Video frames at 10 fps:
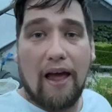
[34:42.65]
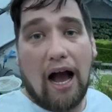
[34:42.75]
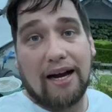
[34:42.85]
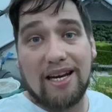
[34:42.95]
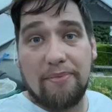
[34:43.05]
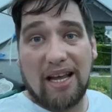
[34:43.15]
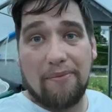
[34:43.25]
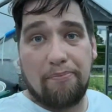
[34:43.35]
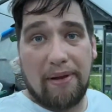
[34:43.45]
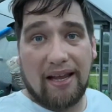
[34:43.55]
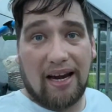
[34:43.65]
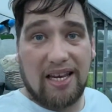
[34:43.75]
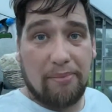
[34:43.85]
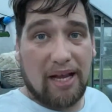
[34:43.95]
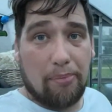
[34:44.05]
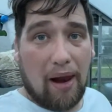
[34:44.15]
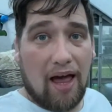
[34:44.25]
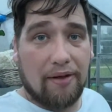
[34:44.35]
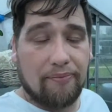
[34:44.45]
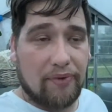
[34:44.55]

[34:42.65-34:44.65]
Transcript: I need to make a plan.